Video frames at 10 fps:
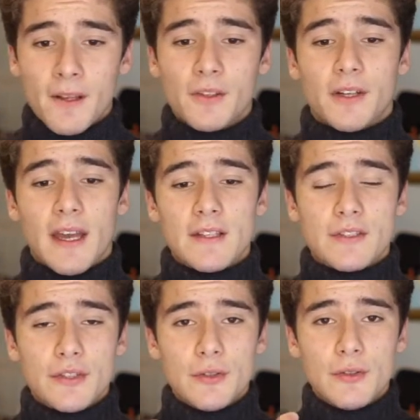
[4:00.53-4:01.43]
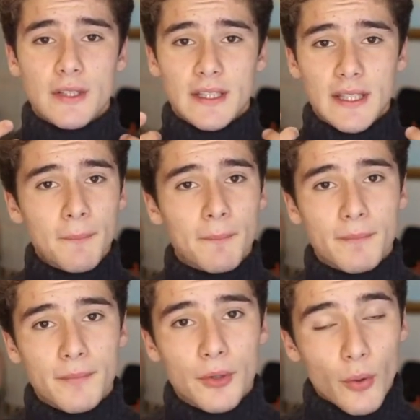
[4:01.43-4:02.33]
look, as you keep
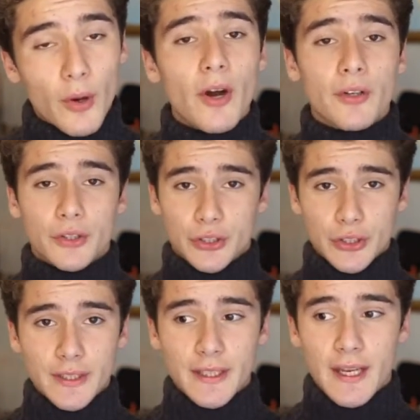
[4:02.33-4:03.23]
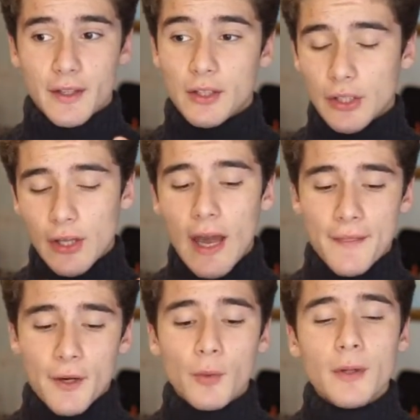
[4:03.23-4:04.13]
growing on your journey,
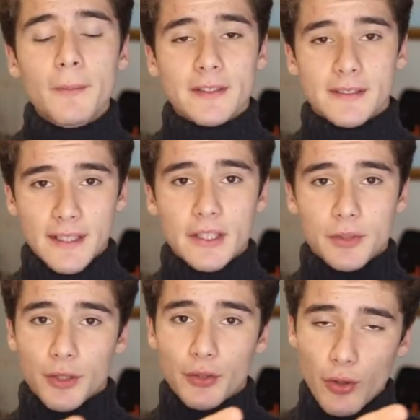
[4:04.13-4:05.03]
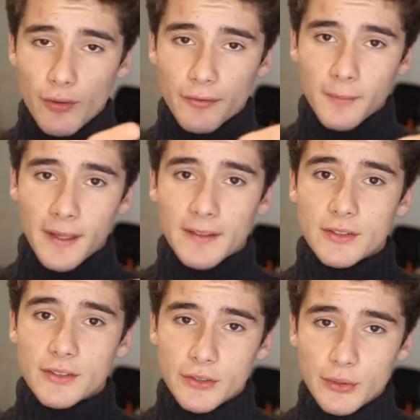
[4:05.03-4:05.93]
there will be a stage where you go from like the
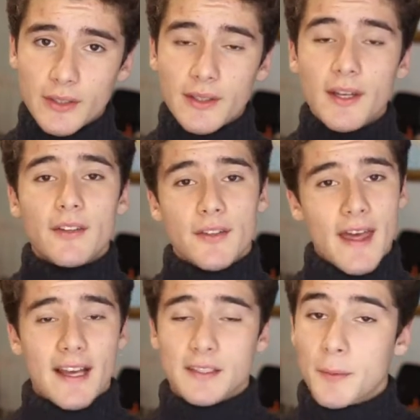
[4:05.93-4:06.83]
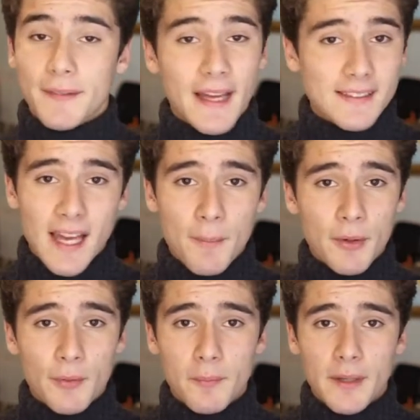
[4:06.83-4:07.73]
student to the expert. That's
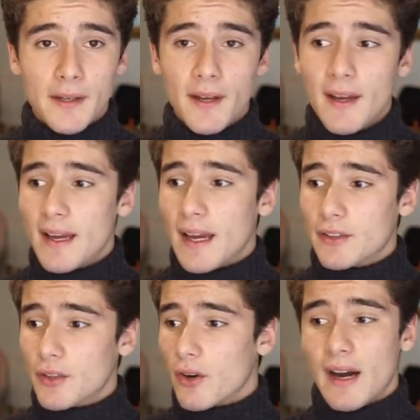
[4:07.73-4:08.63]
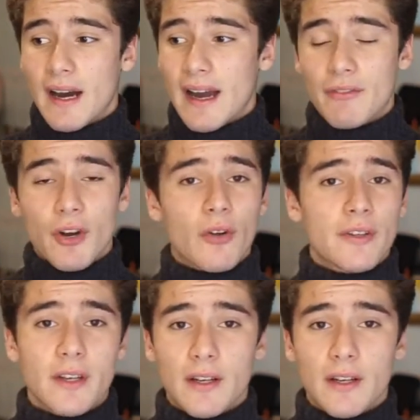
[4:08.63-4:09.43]
happened with me. And, you know, I've got